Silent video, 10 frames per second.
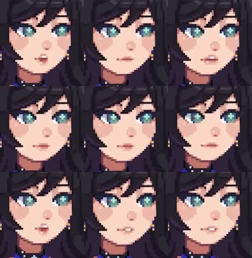drop
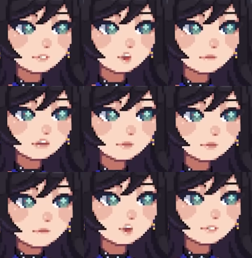onto every enemy
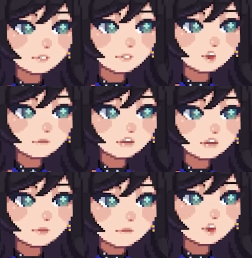on the field, which
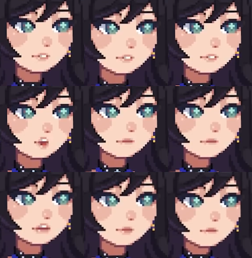makes her really, really
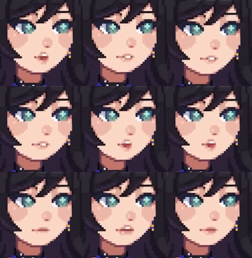valuable,
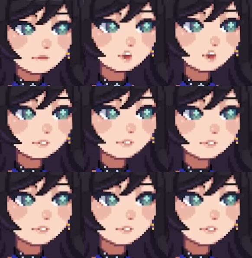because that defense